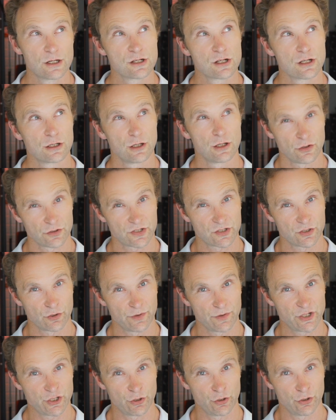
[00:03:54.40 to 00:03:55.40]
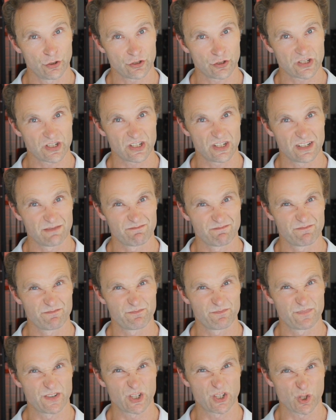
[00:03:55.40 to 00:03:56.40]
Long story short,
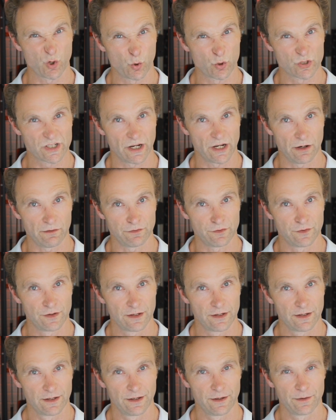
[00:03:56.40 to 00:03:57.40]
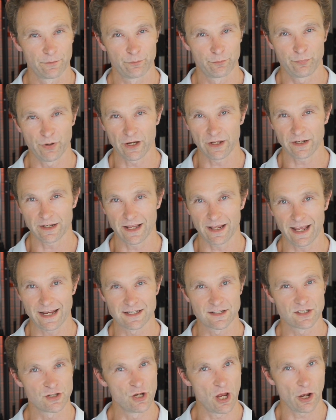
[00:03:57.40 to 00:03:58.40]
sort of, but
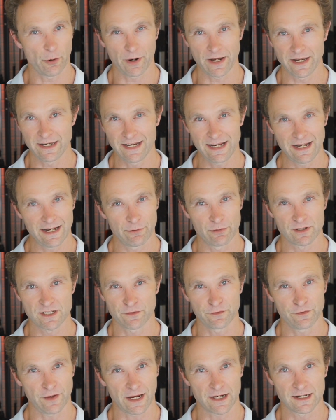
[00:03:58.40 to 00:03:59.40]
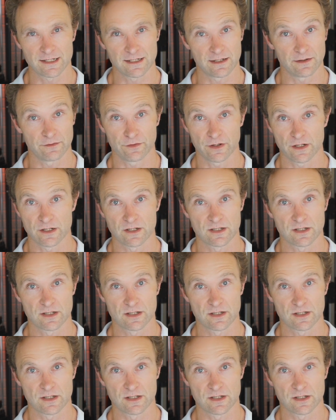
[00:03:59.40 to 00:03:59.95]
it's nowhere near as effective as